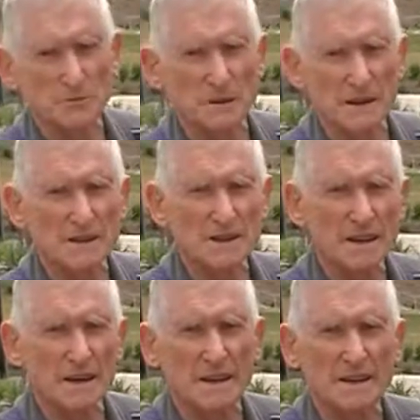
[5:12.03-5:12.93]
but I think
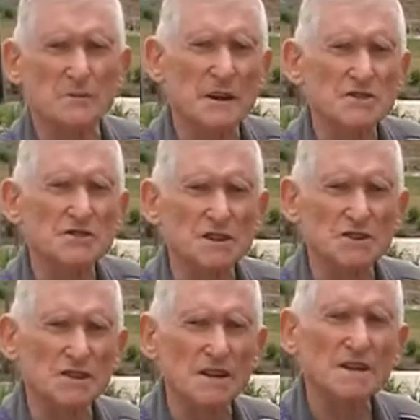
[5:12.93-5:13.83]
I'll get about
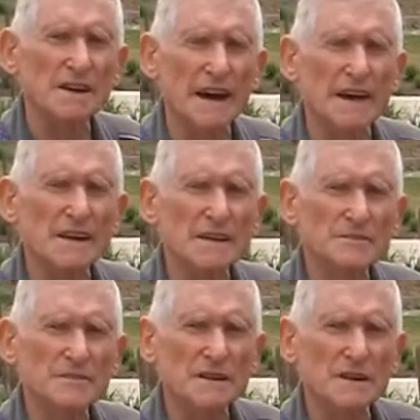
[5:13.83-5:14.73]
60k
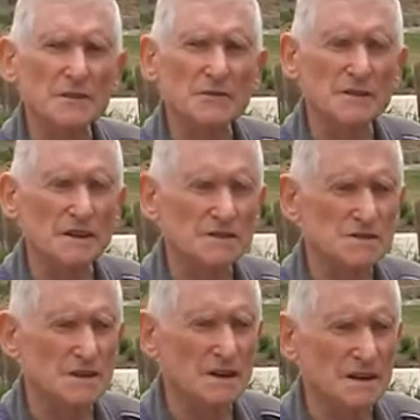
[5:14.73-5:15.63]
mm -hmm. if that's uh,